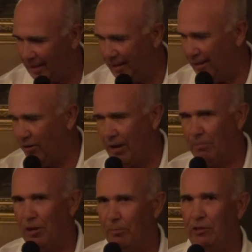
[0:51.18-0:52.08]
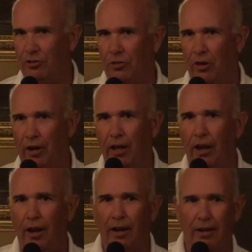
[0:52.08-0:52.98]
you know, I'm going to be
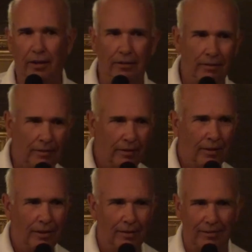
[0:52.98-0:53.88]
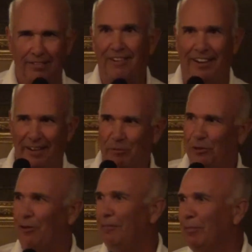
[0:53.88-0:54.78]
short. I am
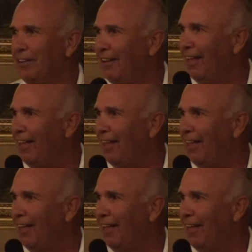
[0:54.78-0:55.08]
short.